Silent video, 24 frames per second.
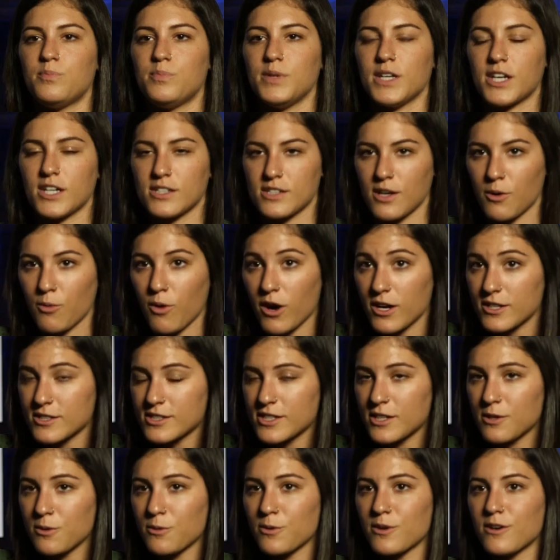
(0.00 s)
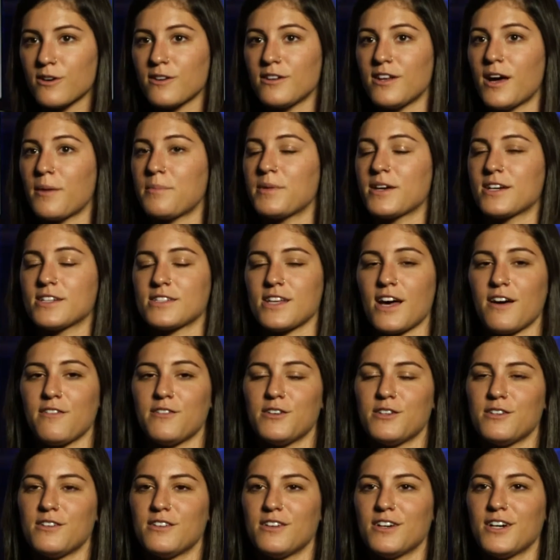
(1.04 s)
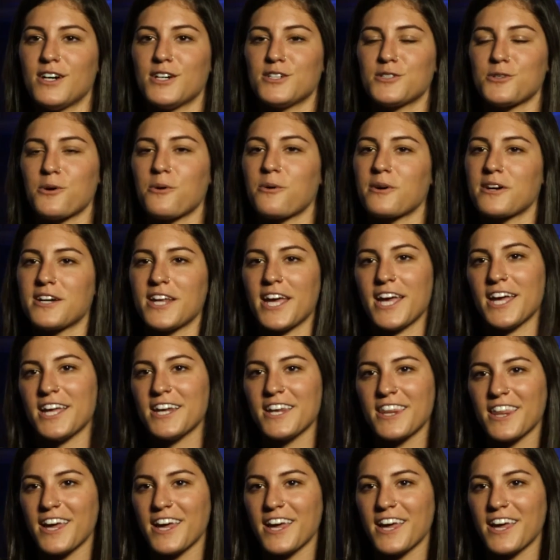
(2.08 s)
because I want to see the world, not because I have a tour date